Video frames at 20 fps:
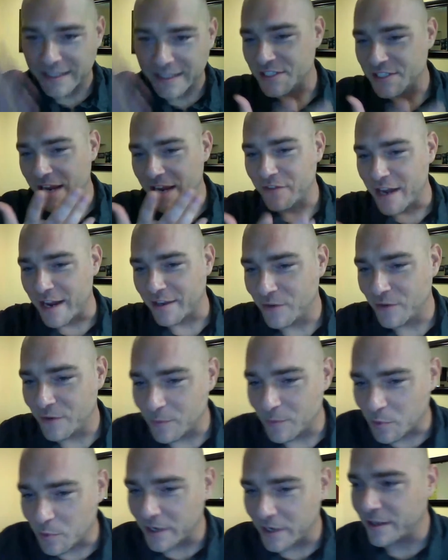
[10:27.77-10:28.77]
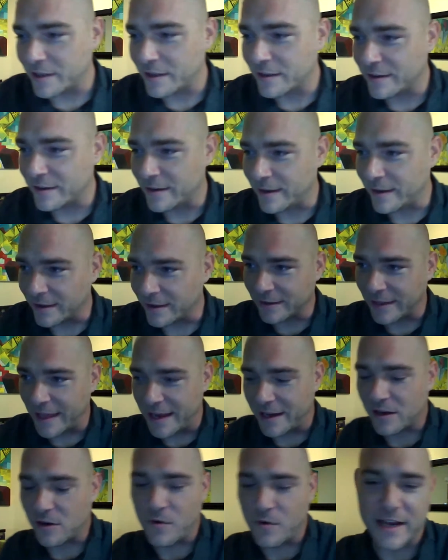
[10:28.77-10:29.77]
I can do a pretty good, like,
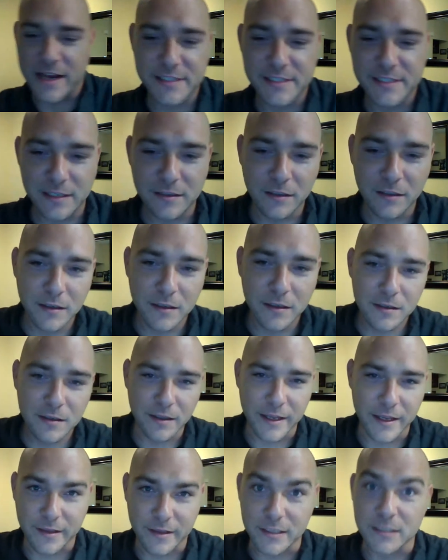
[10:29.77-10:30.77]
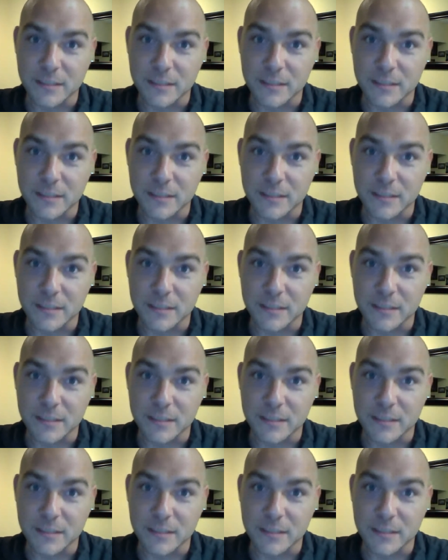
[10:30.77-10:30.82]
crazy look, like that whole,